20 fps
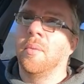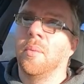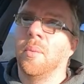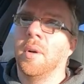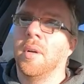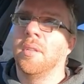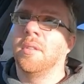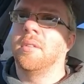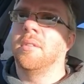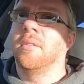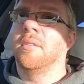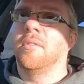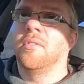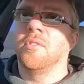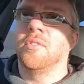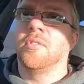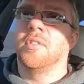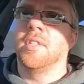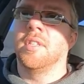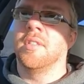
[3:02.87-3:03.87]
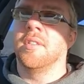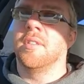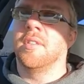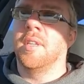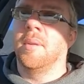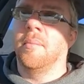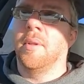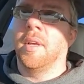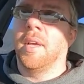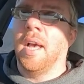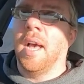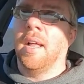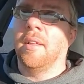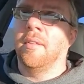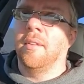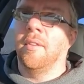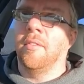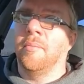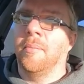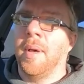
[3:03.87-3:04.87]
one just didn't seem like it had
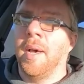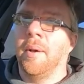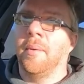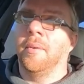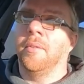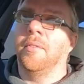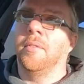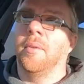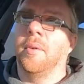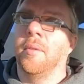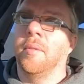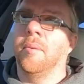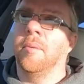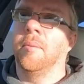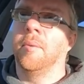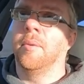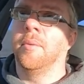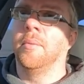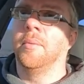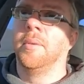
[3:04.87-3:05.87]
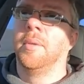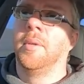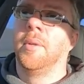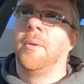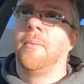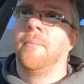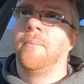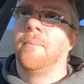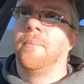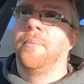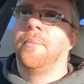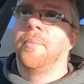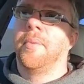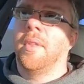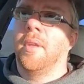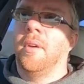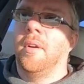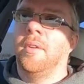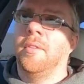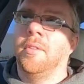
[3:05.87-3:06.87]
enough power. So I thought, well,
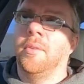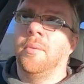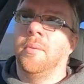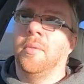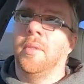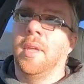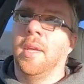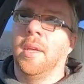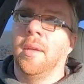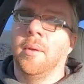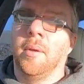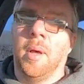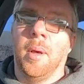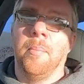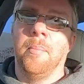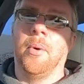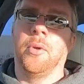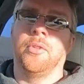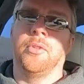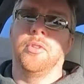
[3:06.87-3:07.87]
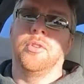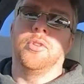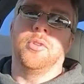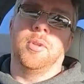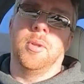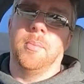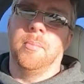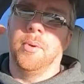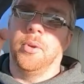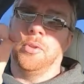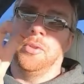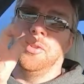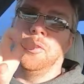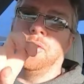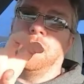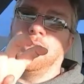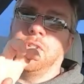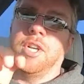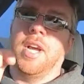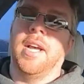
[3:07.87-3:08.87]
ideal thing, a
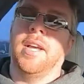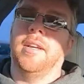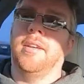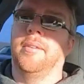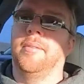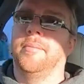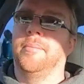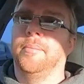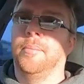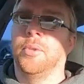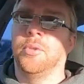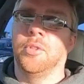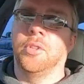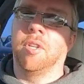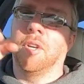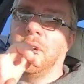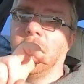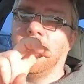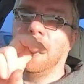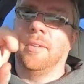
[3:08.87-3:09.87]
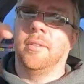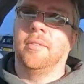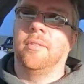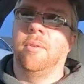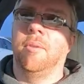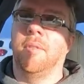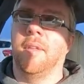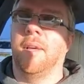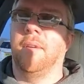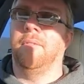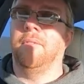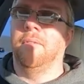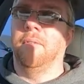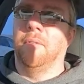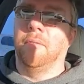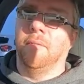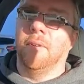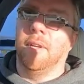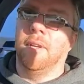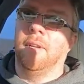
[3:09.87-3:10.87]
modern Jag, modern car,
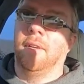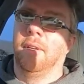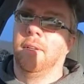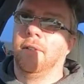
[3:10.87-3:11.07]
2003.